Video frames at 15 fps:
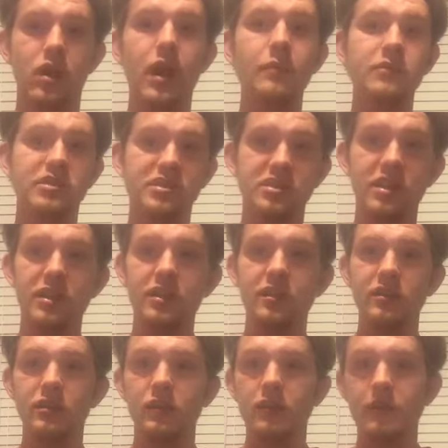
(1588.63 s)
I'm
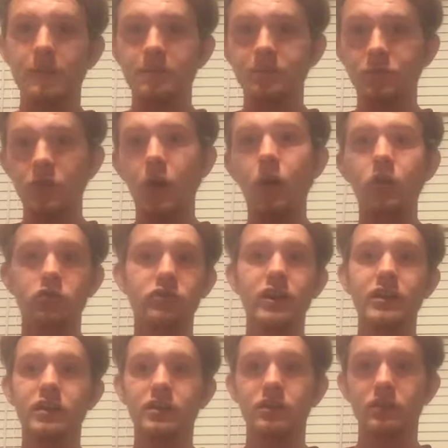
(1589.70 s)
excited
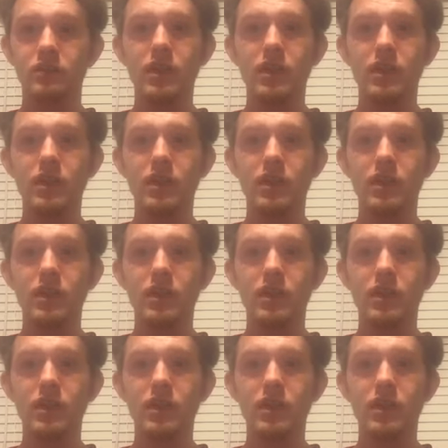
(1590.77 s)
already.